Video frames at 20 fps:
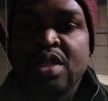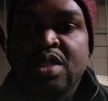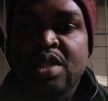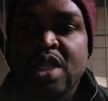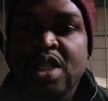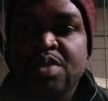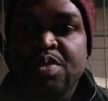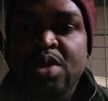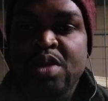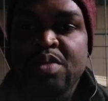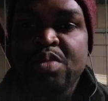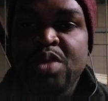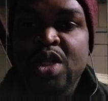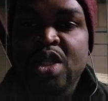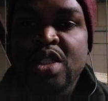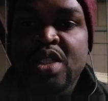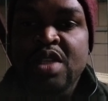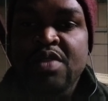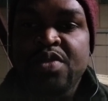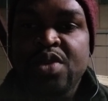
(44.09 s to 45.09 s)
Transport
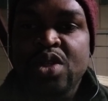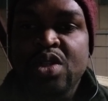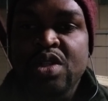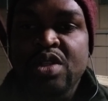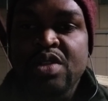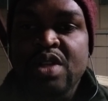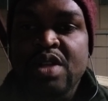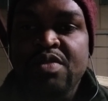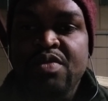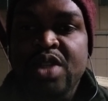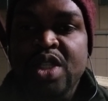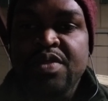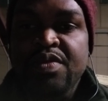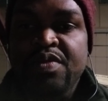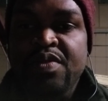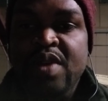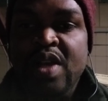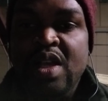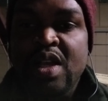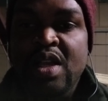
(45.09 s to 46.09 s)
Minister for
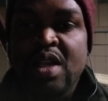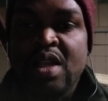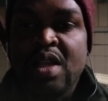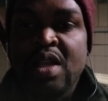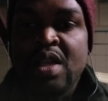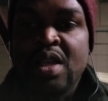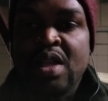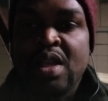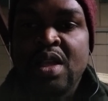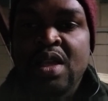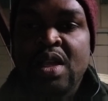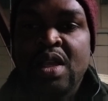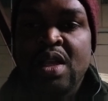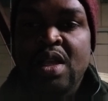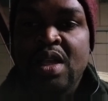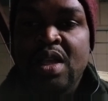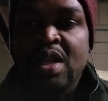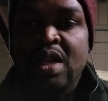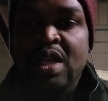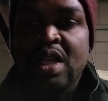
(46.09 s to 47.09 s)

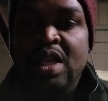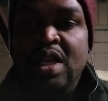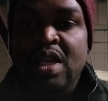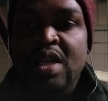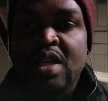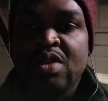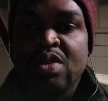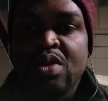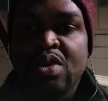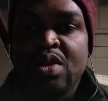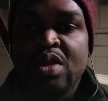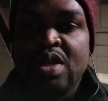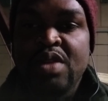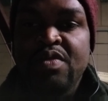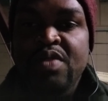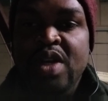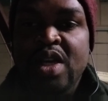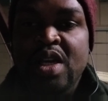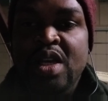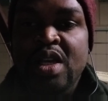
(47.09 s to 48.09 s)
Nordrhein-Westfalia,
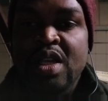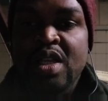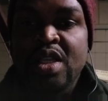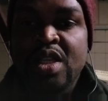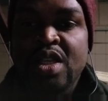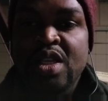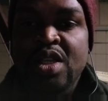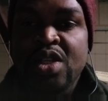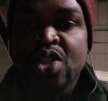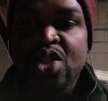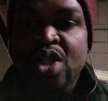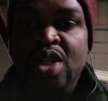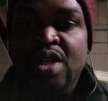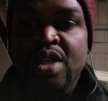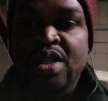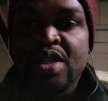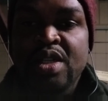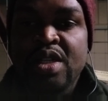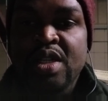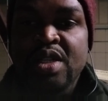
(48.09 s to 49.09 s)
Oliver Kirscher
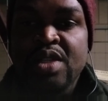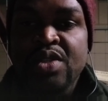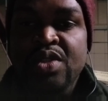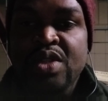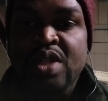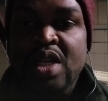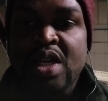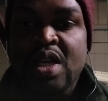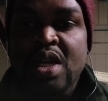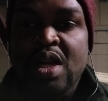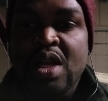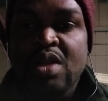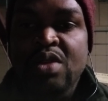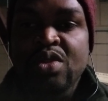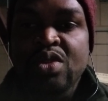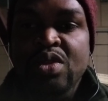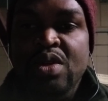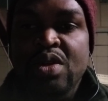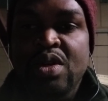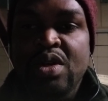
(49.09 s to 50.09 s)
Greens,
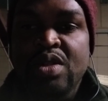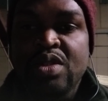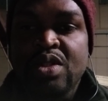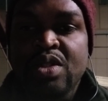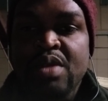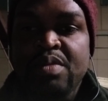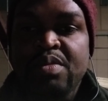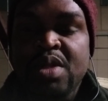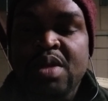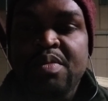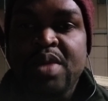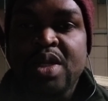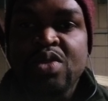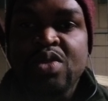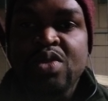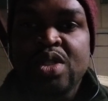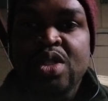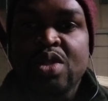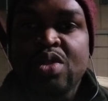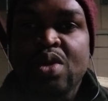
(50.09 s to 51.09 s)
announced on September
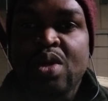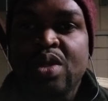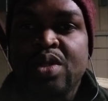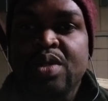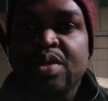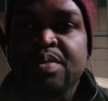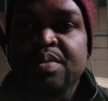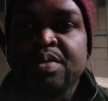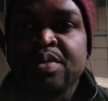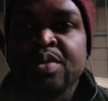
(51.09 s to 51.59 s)
23rd.